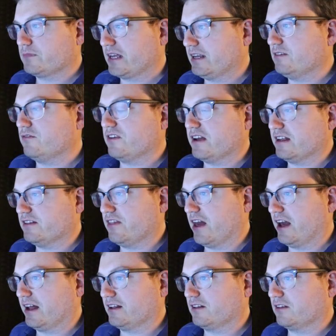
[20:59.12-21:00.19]
envied
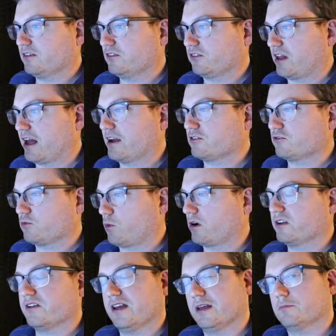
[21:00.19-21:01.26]
that slash
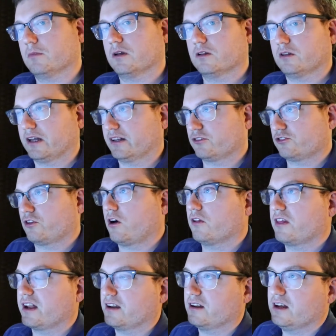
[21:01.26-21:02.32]
wanted to
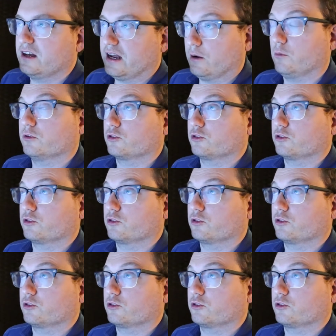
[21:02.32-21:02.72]
saw that and